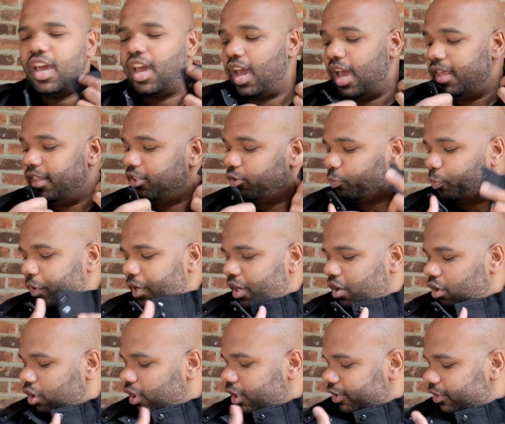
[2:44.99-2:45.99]
and this is pretty
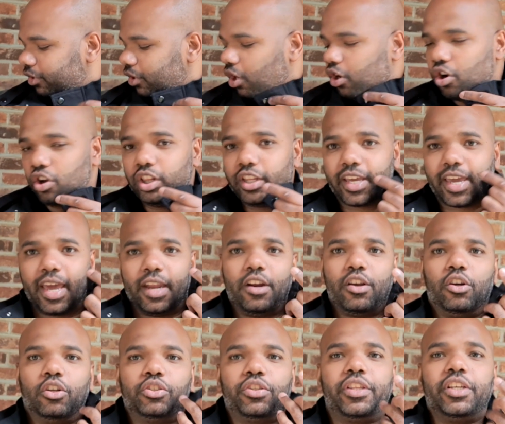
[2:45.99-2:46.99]
cool because not only can you
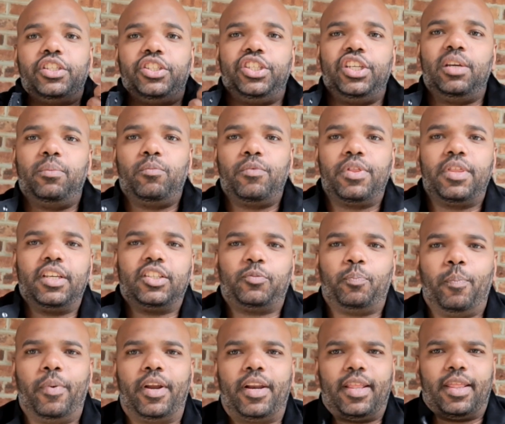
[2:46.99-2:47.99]
go to the gym with this
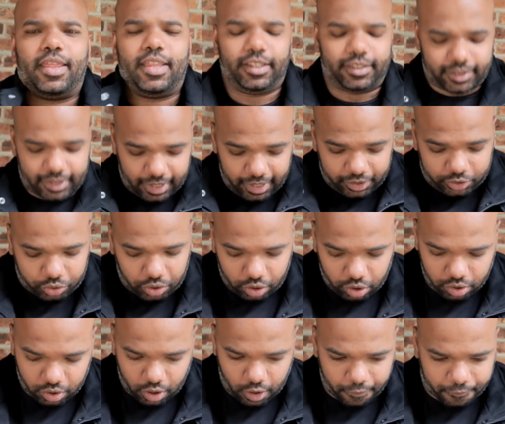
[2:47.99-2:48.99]
but this is an extra
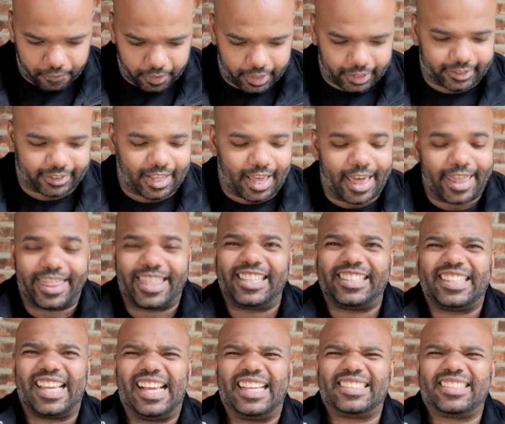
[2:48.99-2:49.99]
look of this
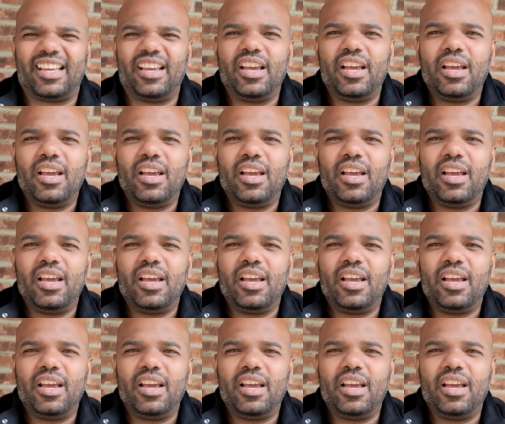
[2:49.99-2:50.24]
this has